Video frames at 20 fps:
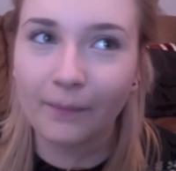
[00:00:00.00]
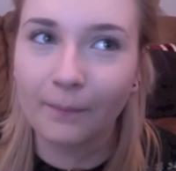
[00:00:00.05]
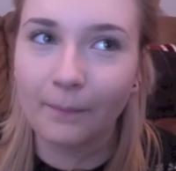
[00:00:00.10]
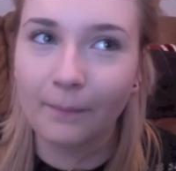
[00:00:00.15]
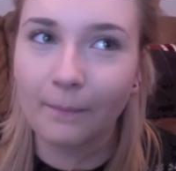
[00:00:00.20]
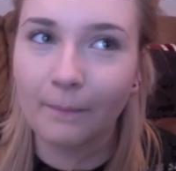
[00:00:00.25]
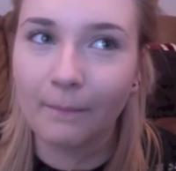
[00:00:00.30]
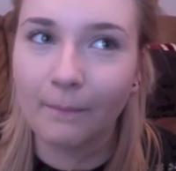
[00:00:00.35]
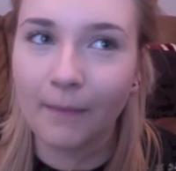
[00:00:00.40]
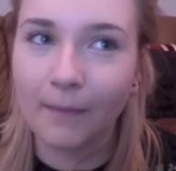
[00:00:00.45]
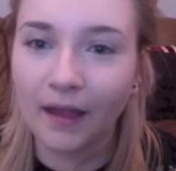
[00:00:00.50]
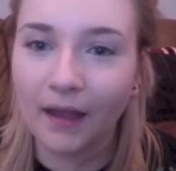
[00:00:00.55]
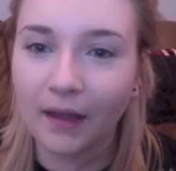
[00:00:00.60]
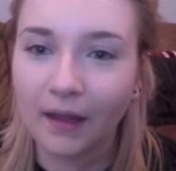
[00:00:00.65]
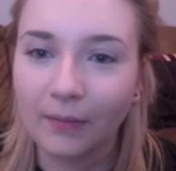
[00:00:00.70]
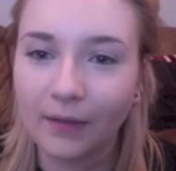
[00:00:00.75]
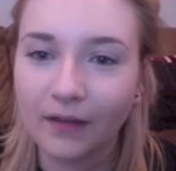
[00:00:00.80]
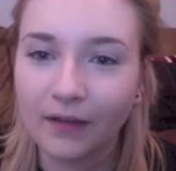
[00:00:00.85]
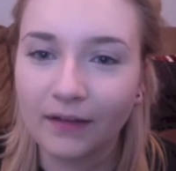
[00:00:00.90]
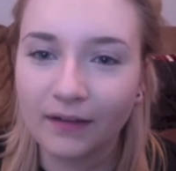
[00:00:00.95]
Makeup
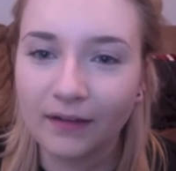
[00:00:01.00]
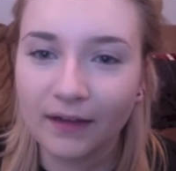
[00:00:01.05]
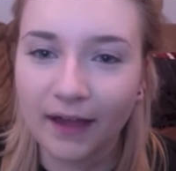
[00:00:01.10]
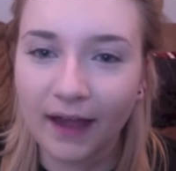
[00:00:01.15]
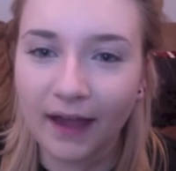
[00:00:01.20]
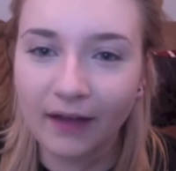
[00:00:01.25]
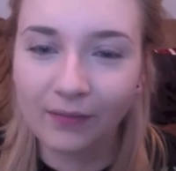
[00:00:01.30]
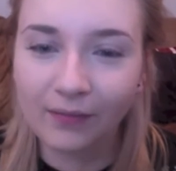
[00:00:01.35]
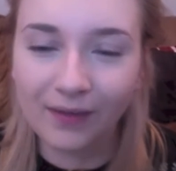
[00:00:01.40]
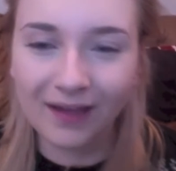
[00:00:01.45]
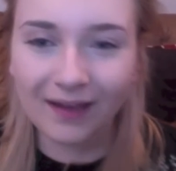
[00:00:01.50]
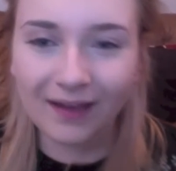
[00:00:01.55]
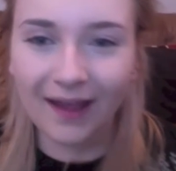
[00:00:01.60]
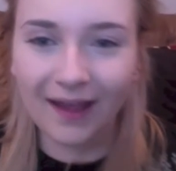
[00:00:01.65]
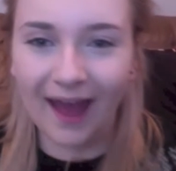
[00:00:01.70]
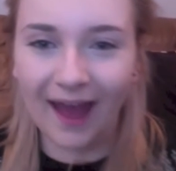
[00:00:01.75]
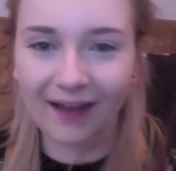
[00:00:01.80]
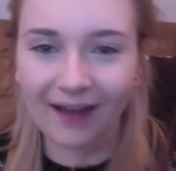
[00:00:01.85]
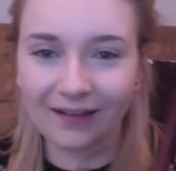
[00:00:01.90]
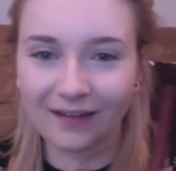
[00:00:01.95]
London Academy,
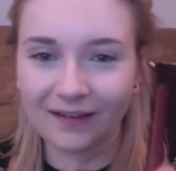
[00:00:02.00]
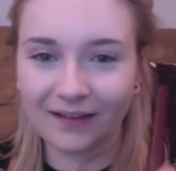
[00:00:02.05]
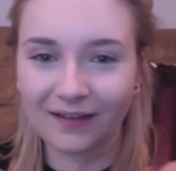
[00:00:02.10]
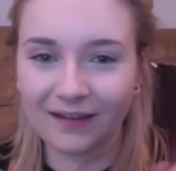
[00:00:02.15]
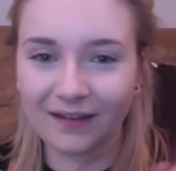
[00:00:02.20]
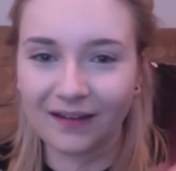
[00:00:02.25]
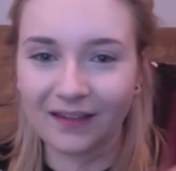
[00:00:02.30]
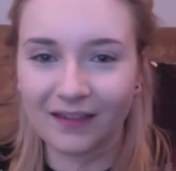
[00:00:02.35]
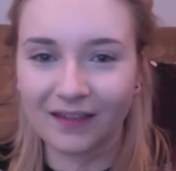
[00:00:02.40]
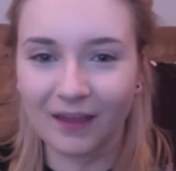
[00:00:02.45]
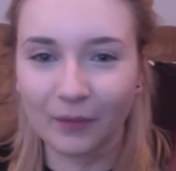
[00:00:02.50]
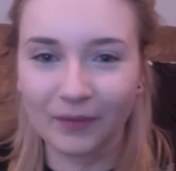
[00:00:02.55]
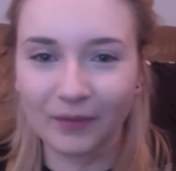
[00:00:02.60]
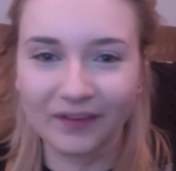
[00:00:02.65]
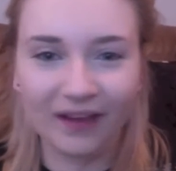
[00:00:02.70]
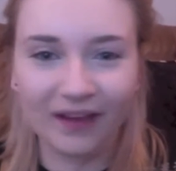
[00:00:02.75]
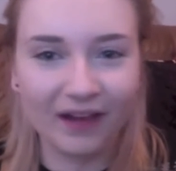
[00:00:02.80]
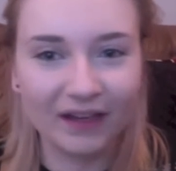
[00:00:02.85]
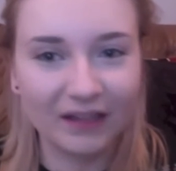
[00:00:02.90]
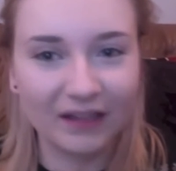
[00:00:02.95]
and they were
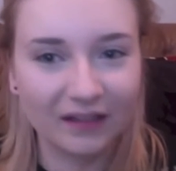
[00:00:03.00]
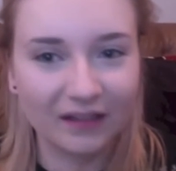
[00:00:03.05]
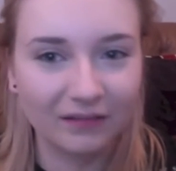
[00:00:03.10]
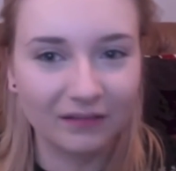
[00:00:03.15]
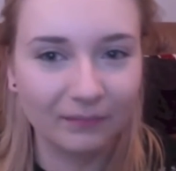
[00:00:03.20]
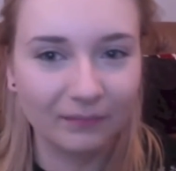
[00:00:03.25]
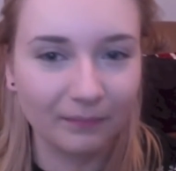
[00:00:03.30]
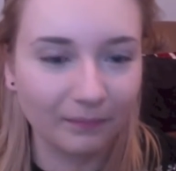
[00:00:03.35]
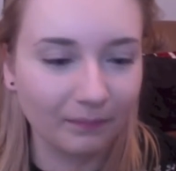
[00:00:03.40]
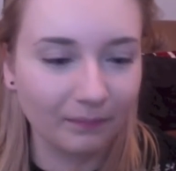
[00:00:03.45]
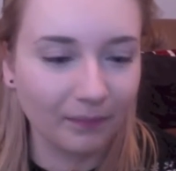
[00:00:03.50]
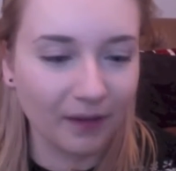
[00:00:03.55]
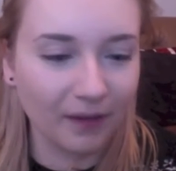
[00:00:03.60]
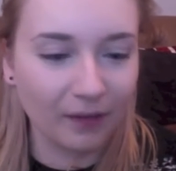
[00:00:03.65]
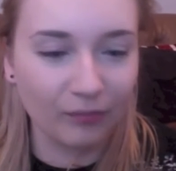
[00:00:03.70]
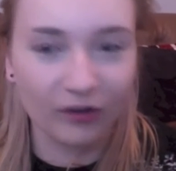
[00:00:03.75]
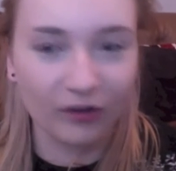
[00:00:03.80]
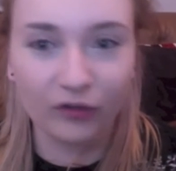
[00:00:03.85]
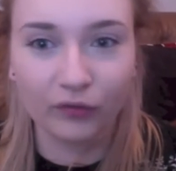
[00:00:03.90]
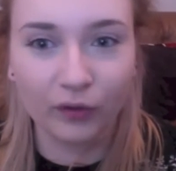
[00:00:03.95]
selling big
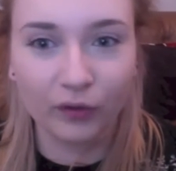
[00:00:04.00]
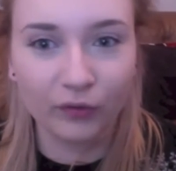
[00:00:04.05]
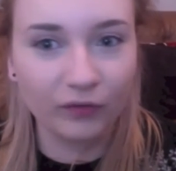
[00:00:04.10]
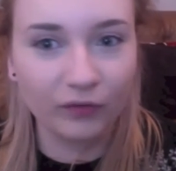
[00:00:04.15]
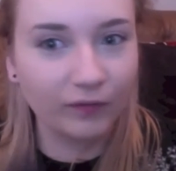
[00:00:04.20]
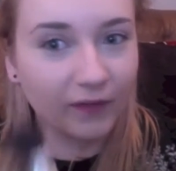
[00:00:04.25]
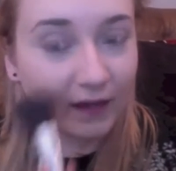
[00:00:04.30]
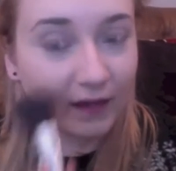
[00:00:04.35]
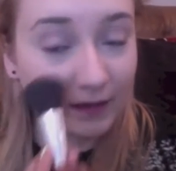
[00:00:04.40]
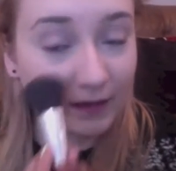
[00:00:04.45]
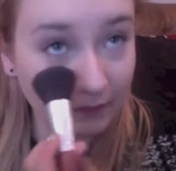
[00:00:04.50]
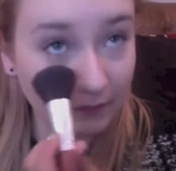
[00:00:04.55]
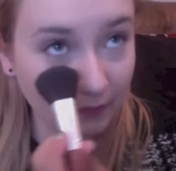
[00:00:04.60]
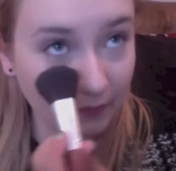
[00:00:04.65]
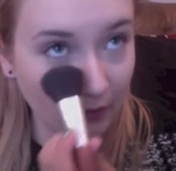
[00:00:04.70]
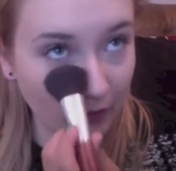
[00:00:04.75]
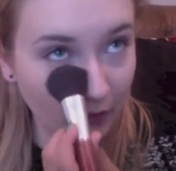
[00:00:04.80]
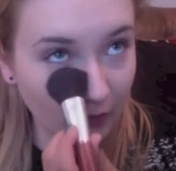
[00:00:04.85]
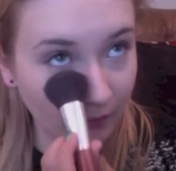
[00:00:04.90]
brush rolls of these, so